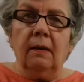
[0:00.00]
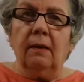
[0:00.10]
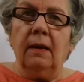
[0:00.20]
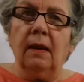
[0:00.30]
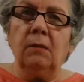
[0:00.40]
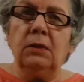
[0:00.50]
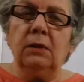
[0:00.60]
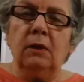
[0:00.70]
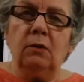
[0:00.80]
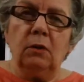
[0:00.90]
Now what you're
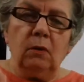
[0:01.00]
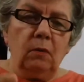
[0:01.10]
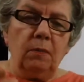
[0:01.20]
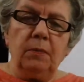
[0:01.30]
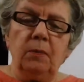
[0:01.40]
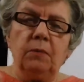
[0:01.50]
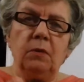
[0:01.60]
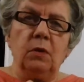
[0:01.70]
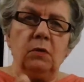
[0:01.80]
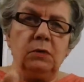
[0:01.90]
going to do,
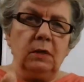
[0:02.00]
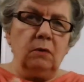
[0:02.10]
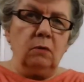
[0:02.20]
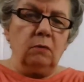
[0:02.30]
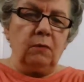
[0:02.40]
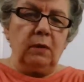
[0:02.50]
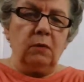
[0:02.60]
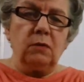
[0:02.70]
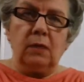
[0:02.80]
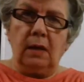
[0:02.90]
using your
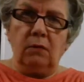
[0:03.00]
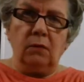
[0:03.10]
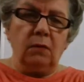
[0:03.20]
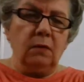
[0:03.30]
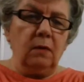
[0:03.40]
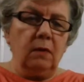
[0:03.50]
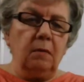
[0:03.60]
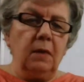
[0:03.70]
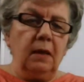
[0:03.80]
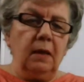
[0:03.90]
fingers and your thumb,
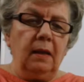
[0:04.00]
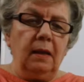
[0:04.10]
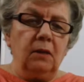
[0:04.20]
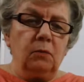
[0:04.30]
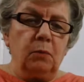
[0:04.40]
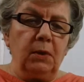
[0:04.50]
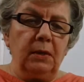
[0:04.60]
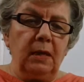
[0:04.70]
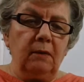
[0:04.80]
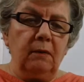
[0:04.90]
is bring
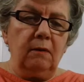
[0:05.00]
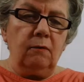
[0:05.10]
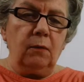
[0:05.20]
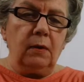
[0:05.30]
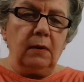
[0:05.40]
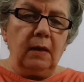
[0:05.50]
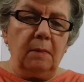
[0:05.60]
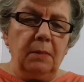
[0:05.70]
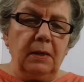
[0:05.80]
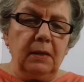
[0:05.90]
that tin foil
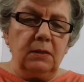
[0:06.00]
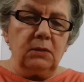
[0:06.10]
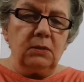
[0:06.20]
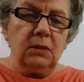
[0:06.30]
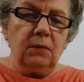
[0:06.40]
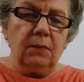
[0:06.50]
up against